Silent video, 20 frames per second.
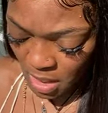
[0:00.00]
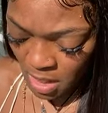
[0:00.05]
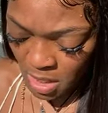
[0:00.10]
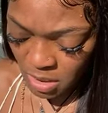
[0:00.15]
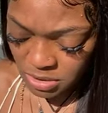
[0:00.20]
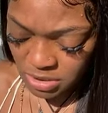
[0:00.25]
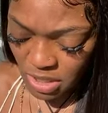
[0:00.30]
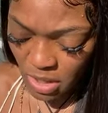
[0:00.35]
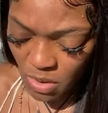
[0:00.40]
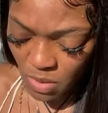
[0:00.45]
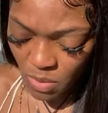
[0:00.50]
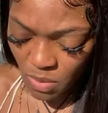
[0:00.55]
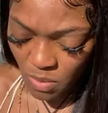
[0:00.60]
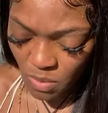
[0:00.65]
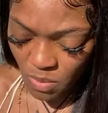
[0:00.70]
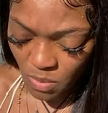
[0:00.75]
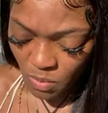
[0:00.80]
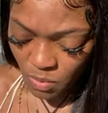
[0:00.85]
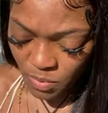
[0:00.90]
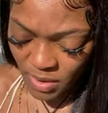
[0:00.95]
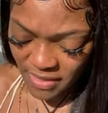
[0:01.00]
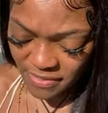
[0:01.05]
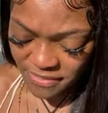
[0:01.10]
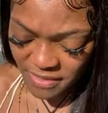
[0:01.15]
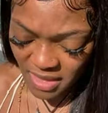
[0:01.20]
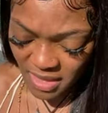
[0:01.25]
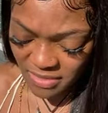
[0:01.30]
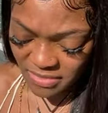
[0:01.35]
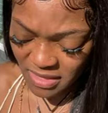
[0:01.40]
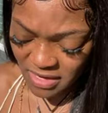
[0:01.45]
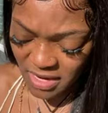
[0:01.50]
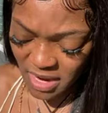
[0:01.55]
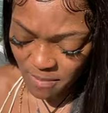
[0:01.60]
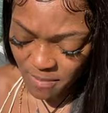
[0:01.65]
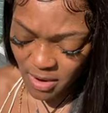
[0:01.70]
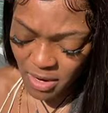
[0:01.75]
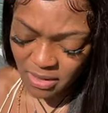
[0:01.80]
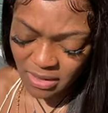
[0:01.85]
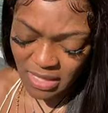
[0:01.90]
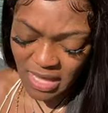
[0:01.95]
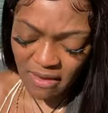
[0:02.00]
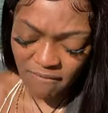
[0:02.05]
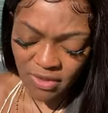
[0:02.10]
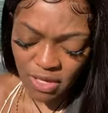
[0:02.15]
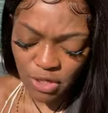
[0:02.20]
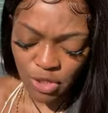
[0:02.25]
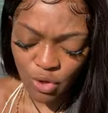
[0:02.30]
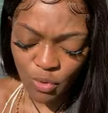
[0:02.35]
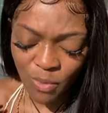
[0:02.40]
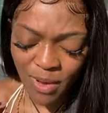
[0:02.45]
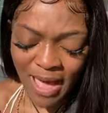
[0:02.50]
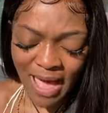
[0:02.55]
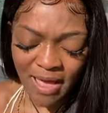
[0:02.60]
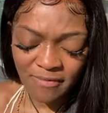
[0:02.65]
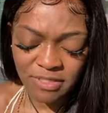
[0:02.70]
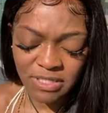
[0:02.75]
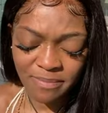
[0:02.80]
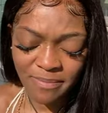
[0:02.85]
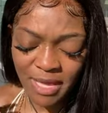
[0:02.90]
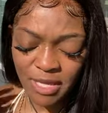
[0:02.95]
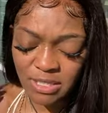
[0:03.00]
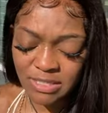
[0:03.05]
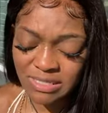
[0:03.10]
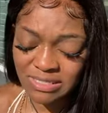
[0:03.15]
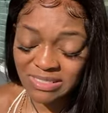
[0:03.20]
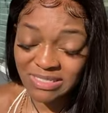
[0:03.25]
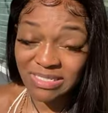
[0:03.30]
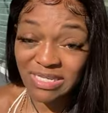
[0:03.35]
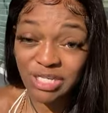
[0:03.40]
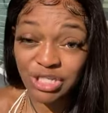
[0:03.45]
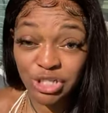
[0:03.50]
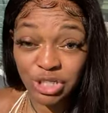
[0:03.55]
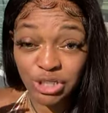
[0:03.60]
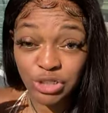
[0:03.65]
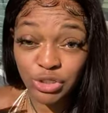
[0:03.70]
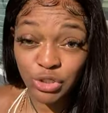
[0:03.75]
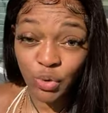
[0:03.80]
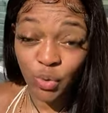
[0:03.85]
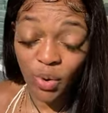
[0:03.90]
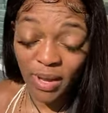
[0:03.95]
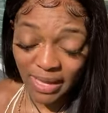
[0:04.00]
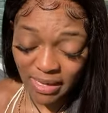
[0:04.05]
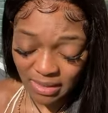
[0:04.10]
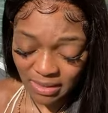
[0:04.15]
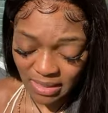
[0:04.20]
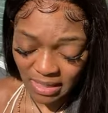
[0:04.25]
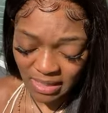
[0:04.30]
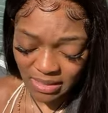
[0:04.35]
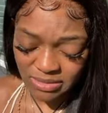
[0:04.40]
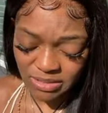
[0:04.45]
So with the number 11, you will have to make decisions quickly.